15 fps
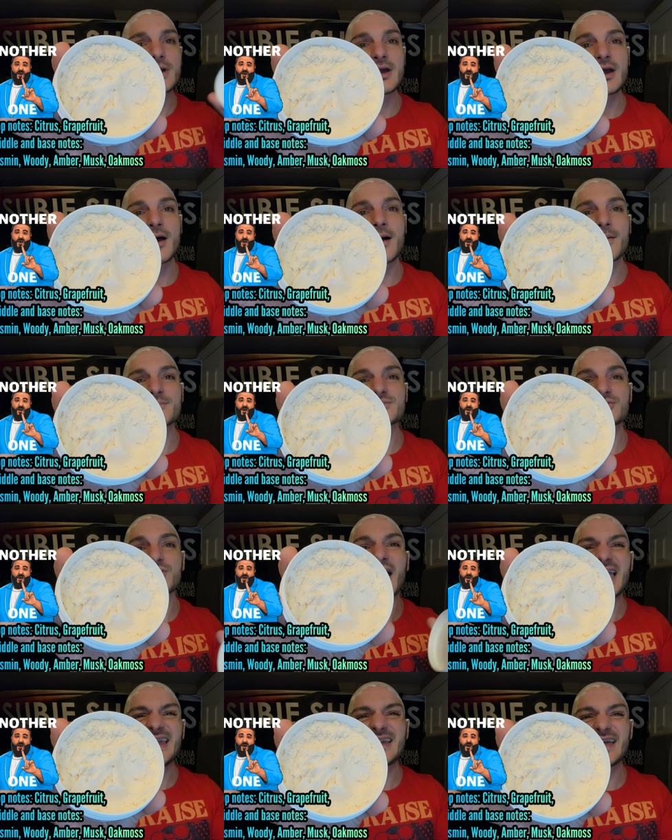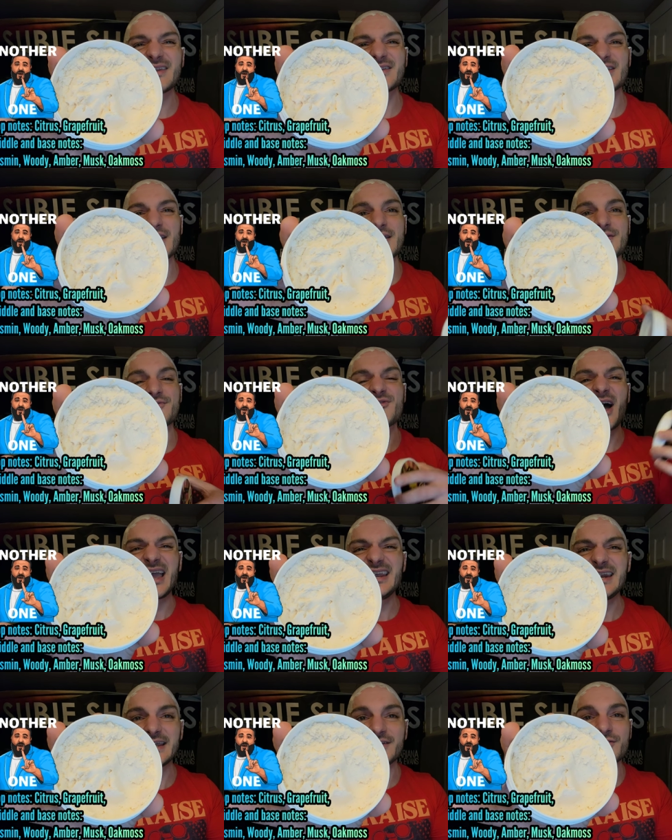um, light and, and,
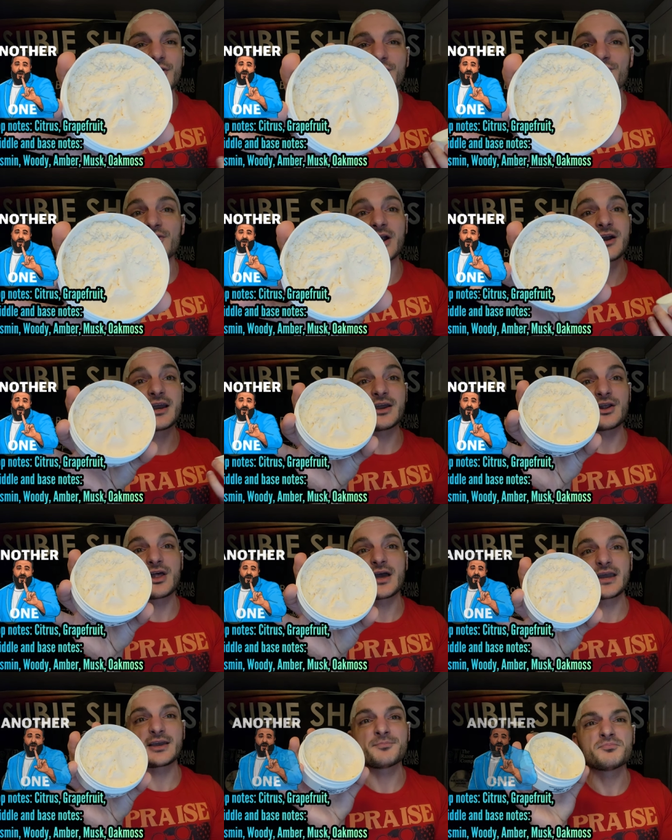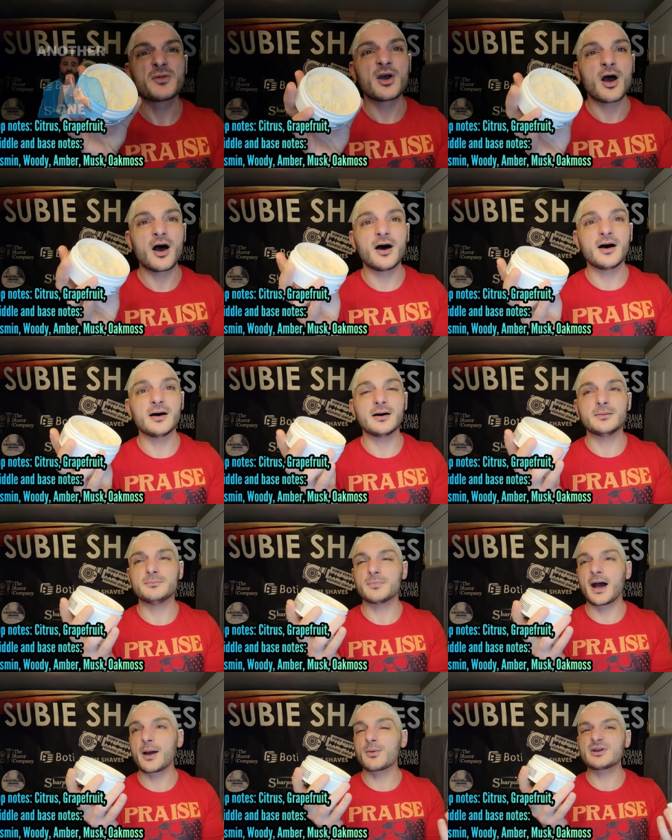inviting. They're very like
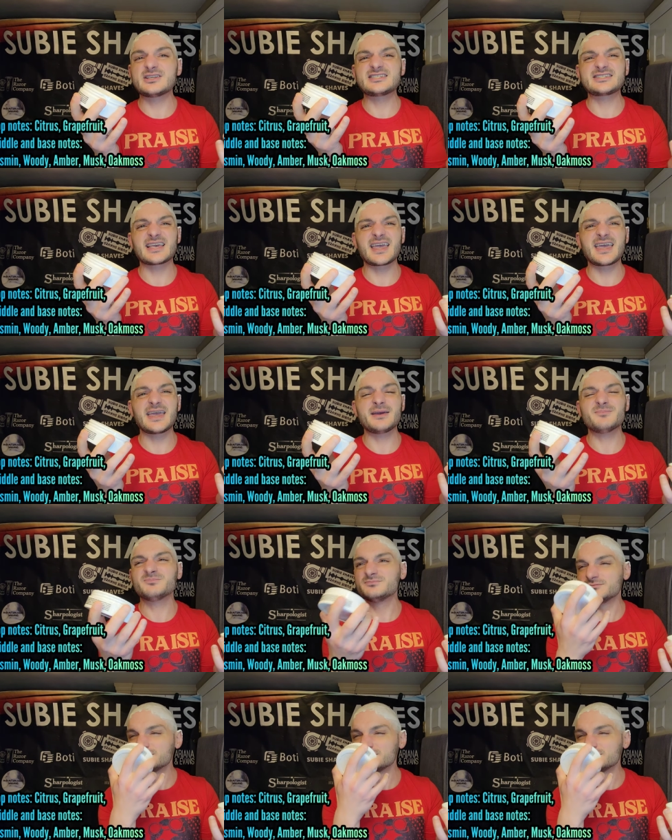um, I would say